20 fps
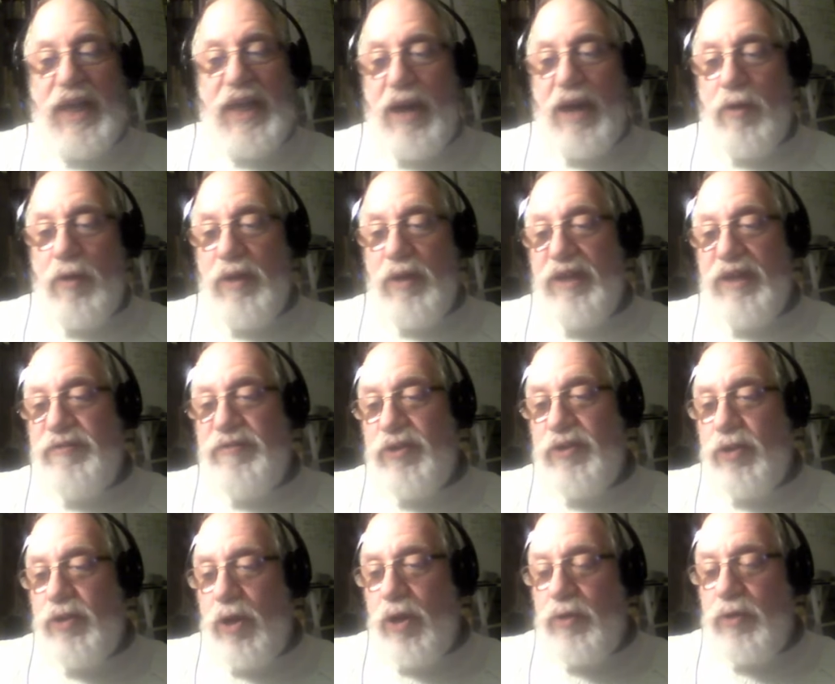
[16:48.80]
Now,
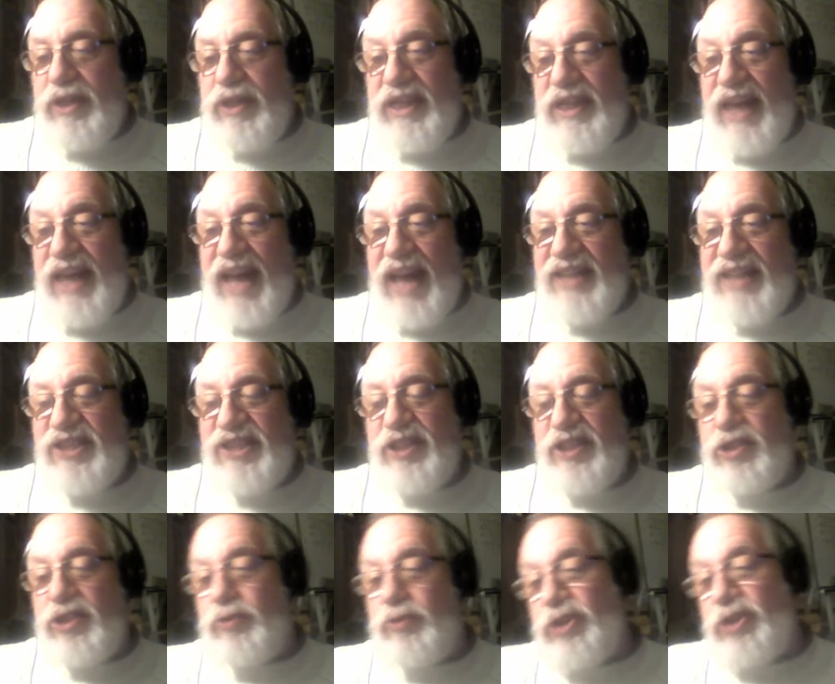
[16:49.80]
if you go to the
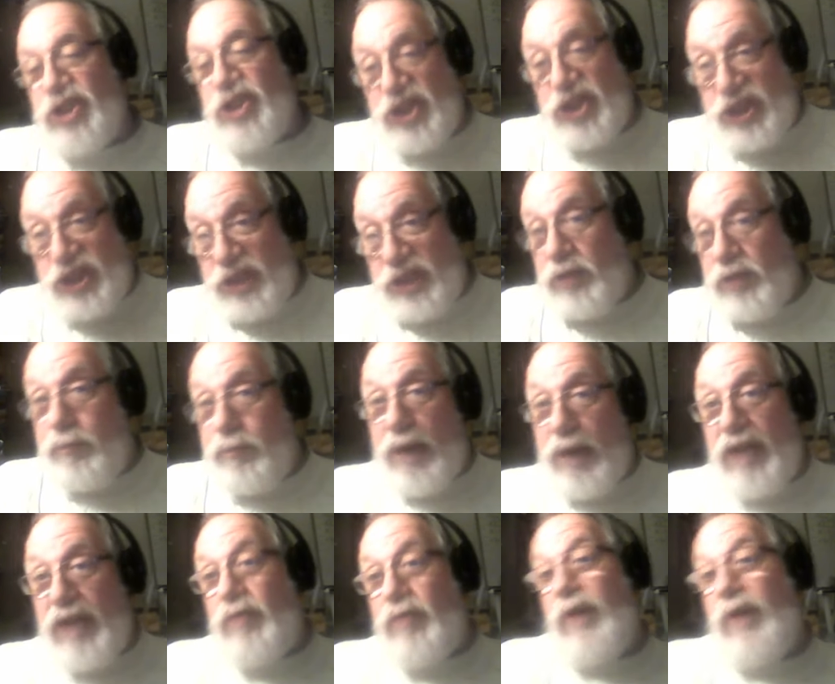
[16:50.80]
Exodus, which is still,
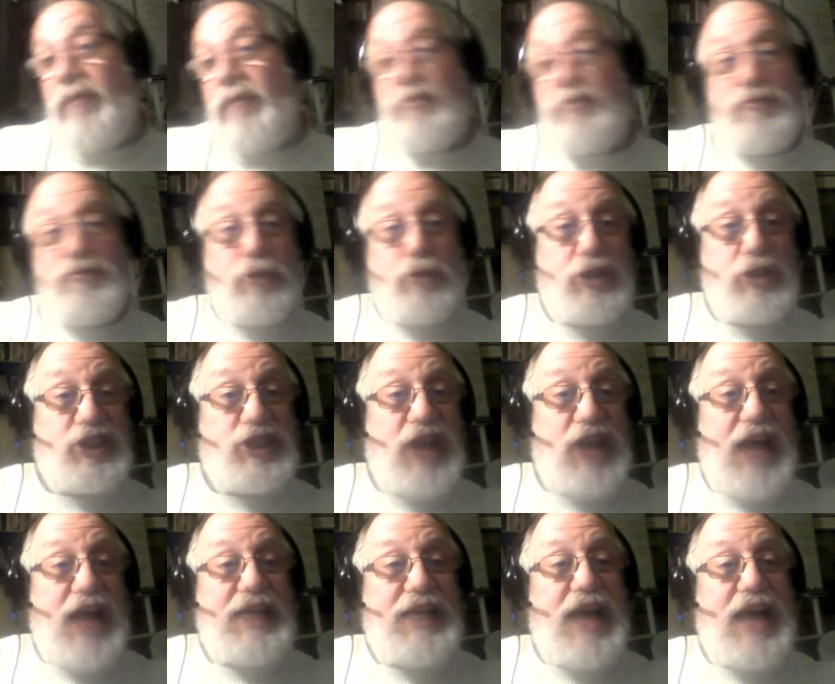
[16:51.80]
by the way, before
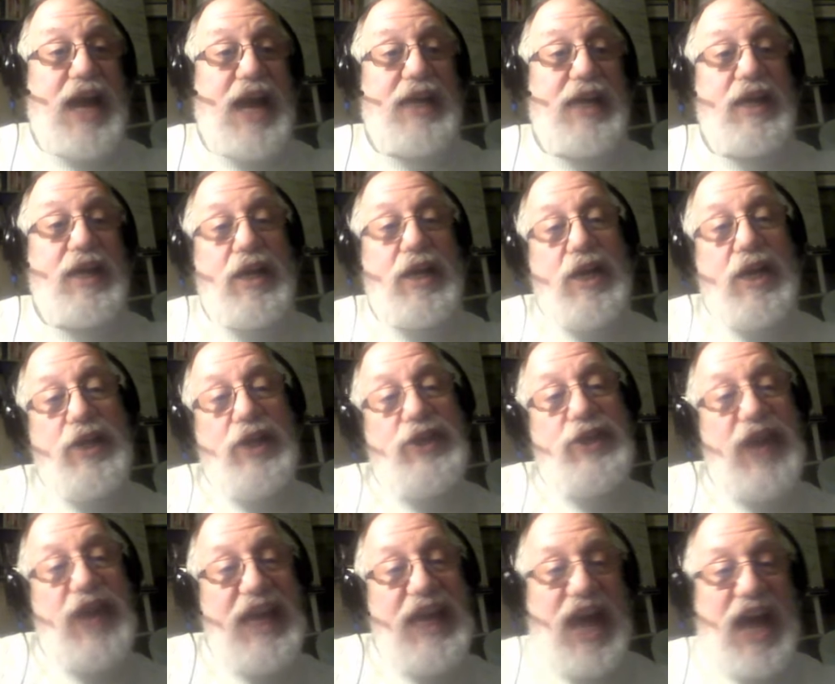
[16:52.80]
Sinai,
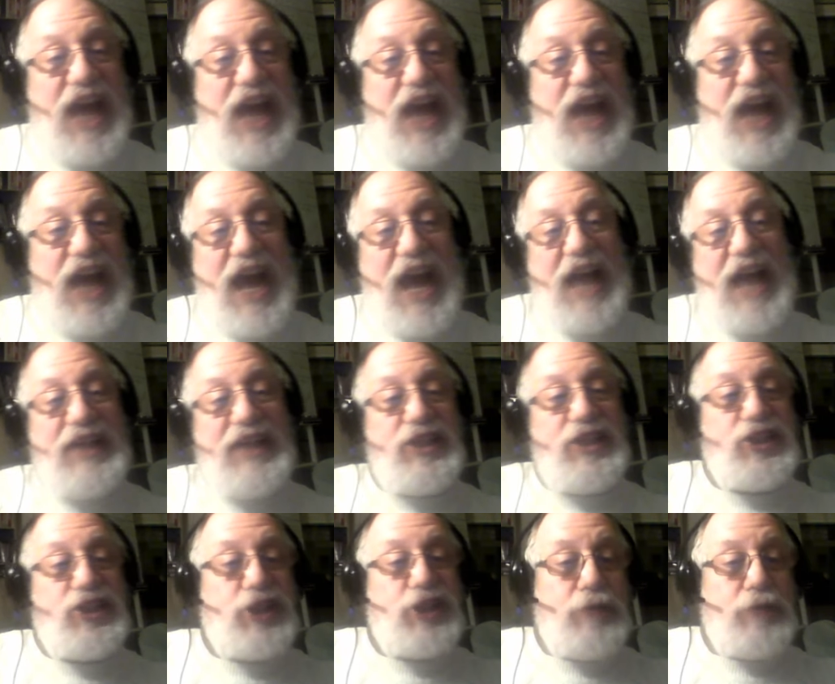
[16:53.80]
they tie
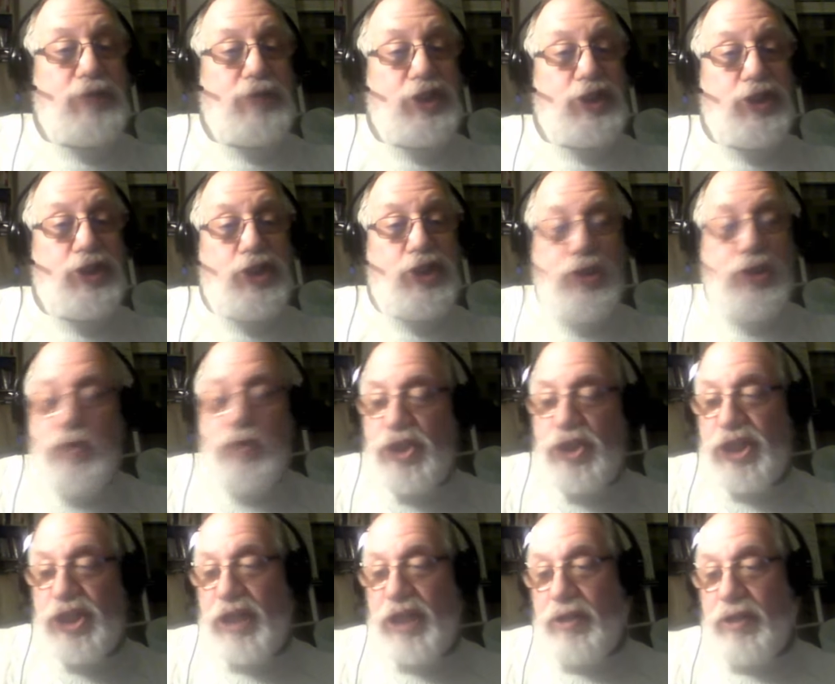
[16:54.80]
the
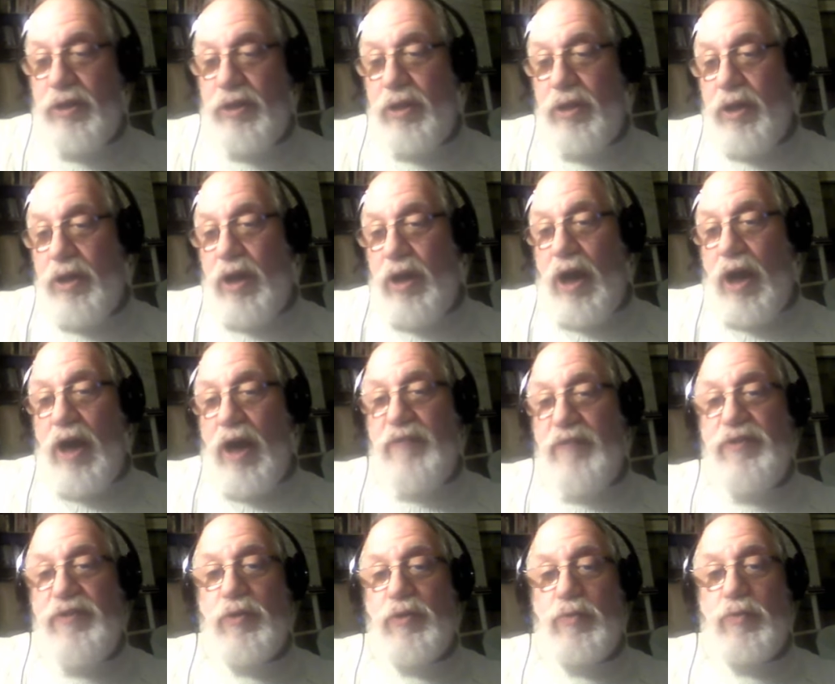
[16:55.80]
substitution
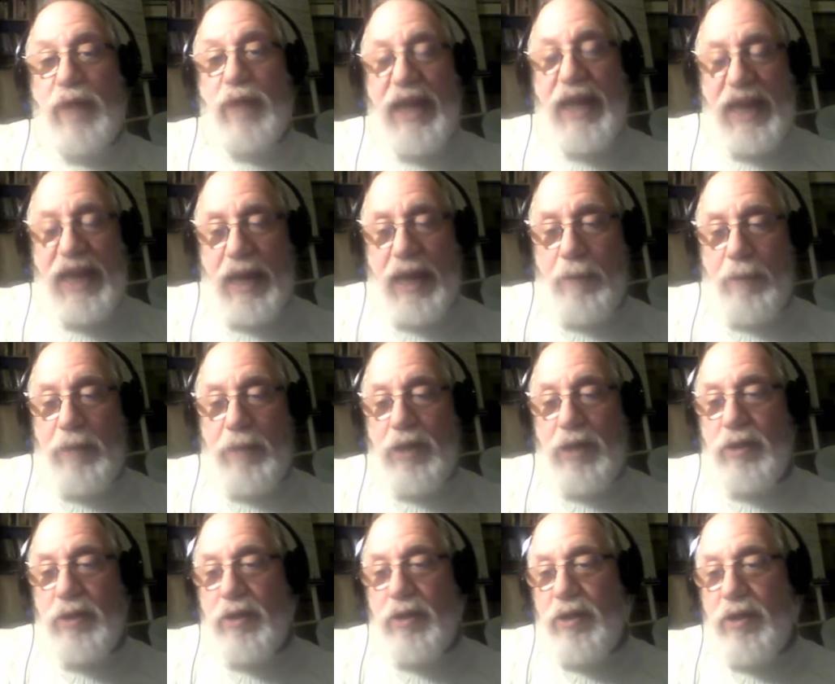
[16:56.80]
of the ram
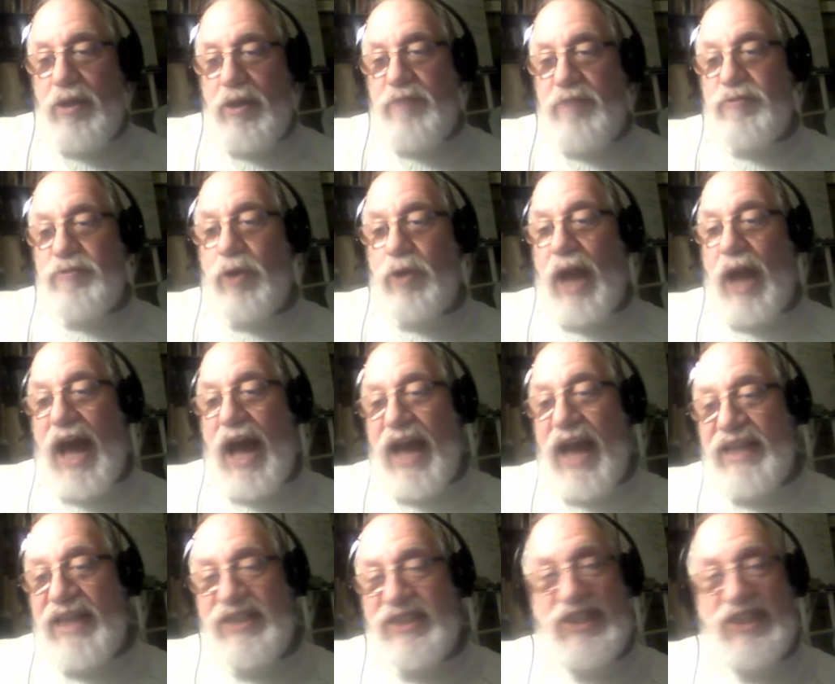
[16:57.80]
for
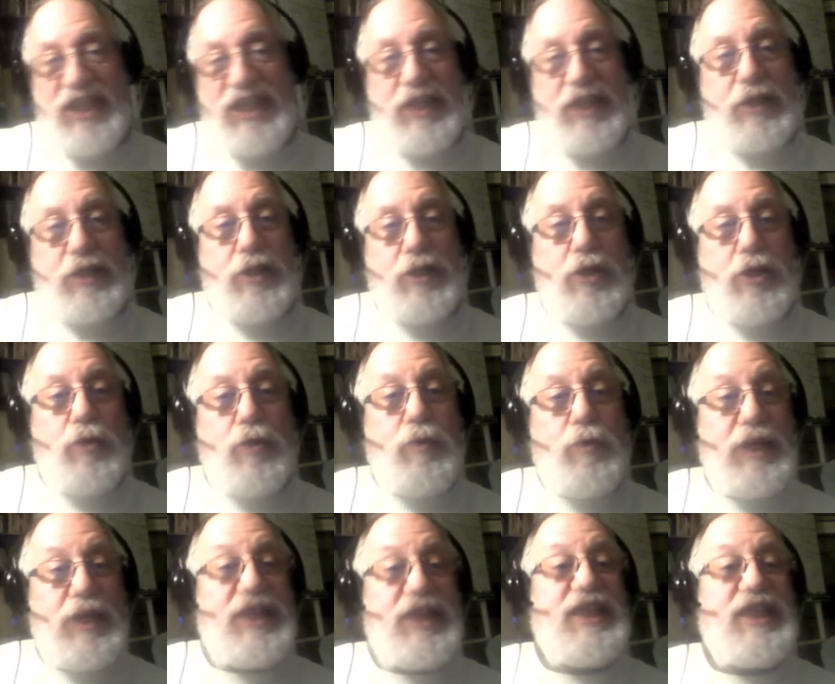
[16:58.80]
Isaac
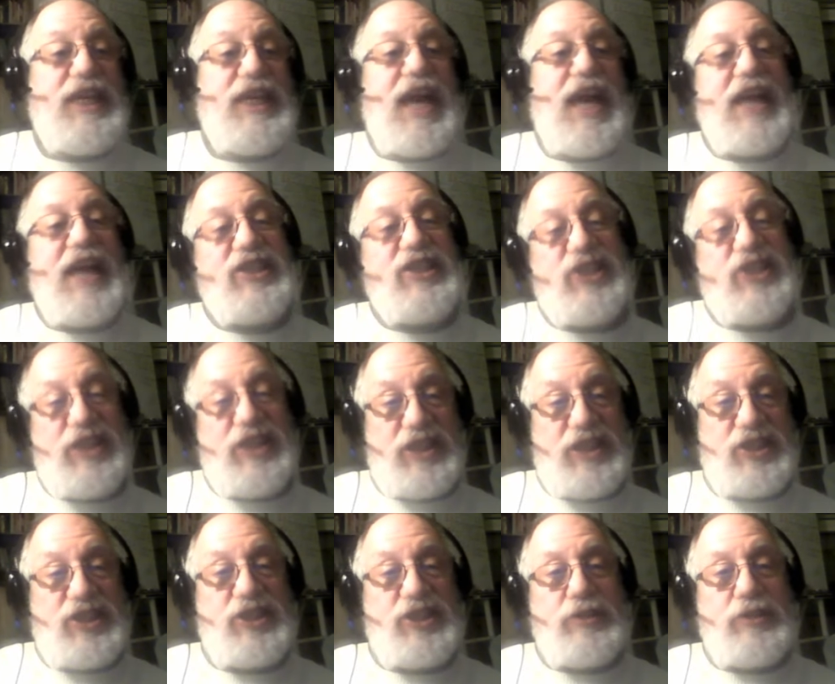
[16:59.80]
with the
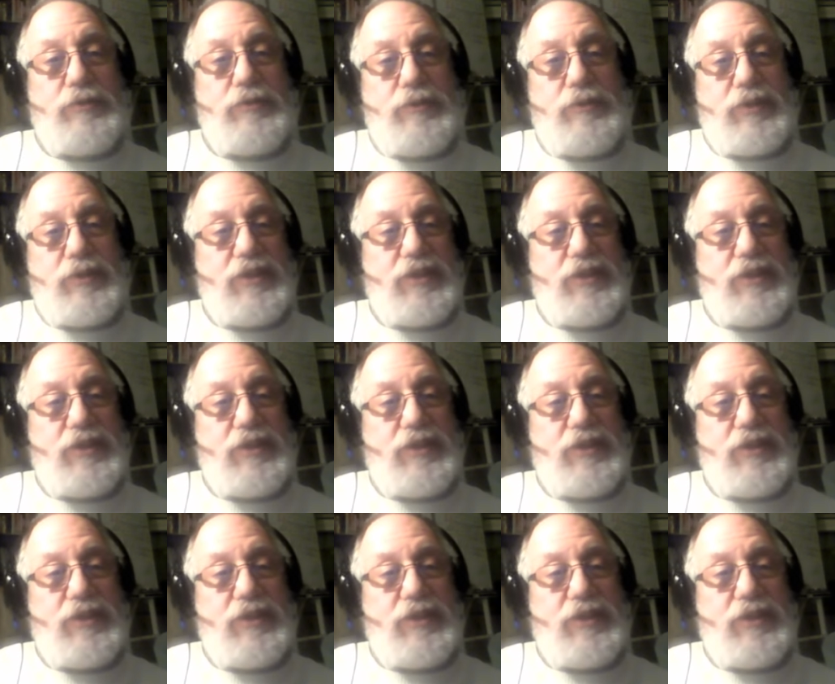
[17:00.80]
Exodus.